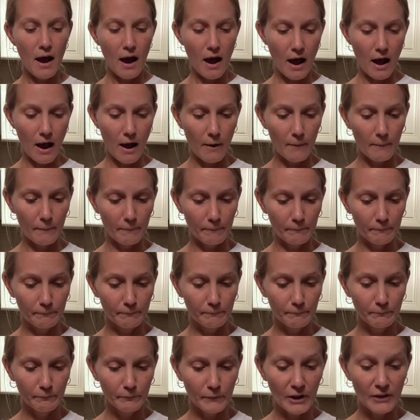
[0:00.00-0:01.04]
Um,
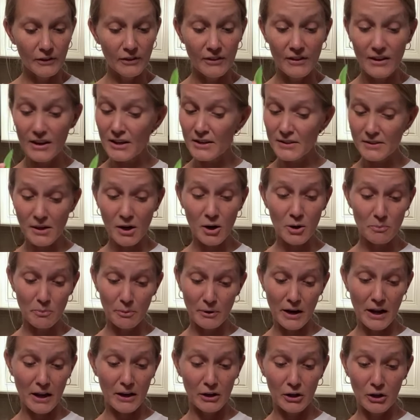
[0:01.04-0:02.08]
these are
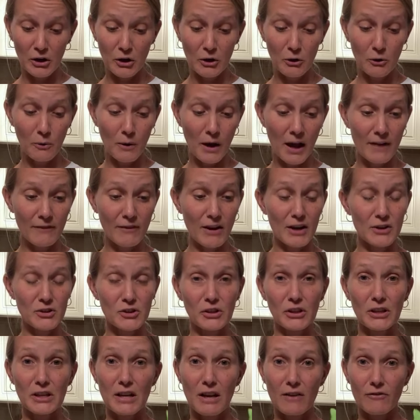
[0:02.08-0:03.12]
brand new. I've
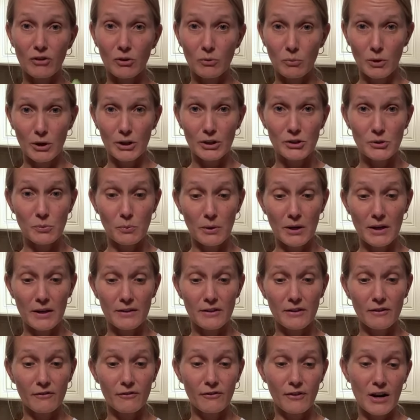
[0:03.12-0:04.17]
actually never worked
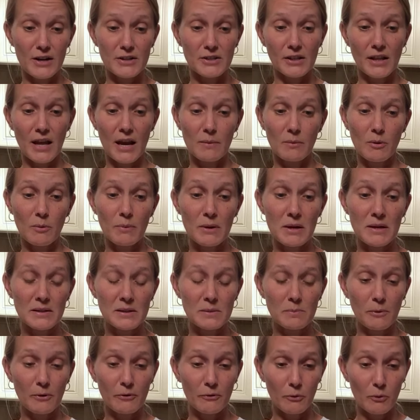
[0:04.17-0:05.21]
with fresh lima
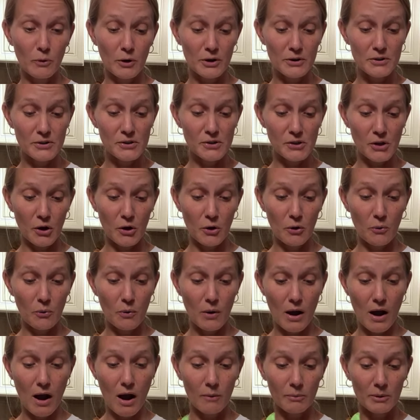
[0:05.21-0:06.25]
beans before,
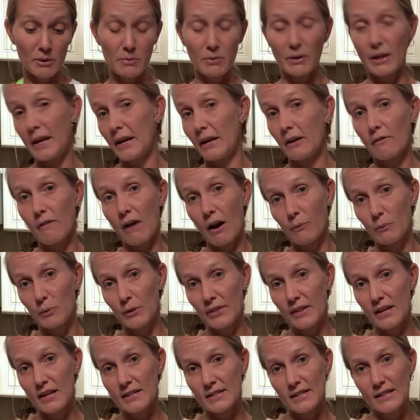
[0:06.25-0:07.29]
so I'll be playing around
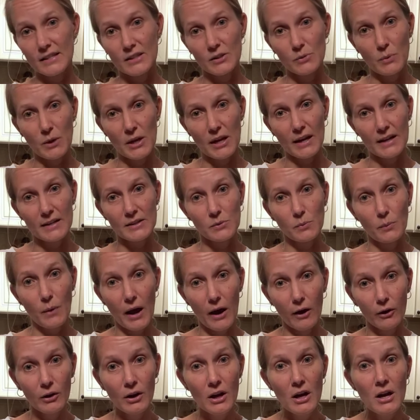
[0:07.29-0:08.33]
with these this week as
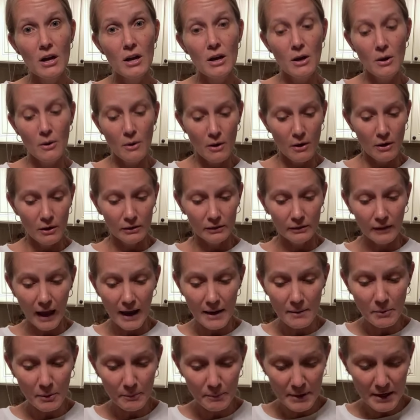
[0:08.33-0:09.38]
well.
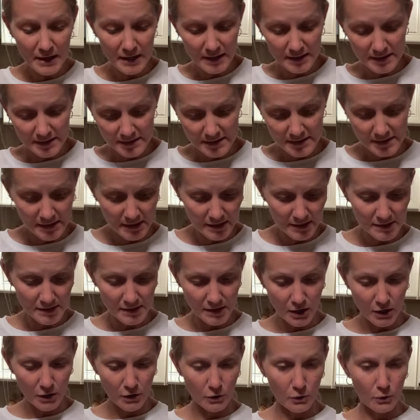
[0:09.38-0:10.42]
Lima beans,
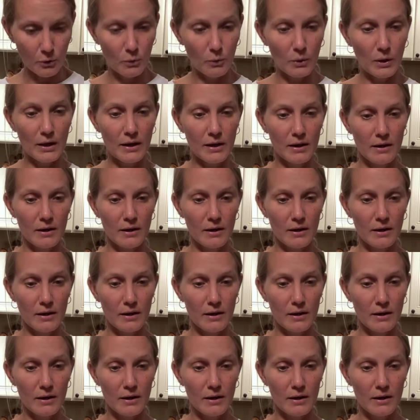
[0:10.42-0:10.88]
so